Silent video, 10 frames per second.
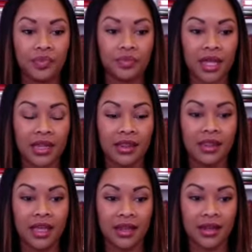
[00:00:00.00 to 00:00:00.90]
in
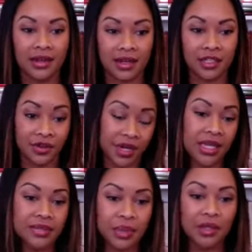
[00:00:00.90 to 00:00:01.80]
in during
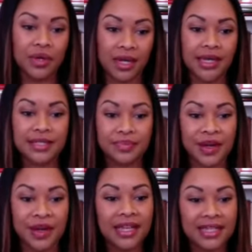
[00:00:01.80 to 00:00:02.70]
his ballooning
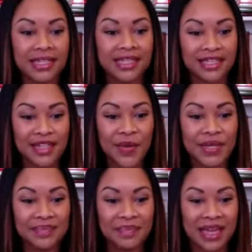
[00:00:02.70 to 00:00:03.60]
experiences so
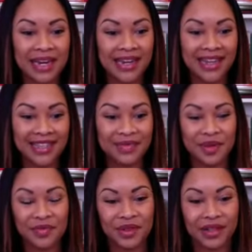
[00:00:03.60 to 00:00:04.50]
it's been it's
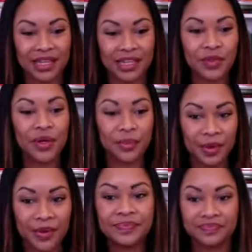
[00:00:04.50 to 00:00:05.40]
been really enjoyable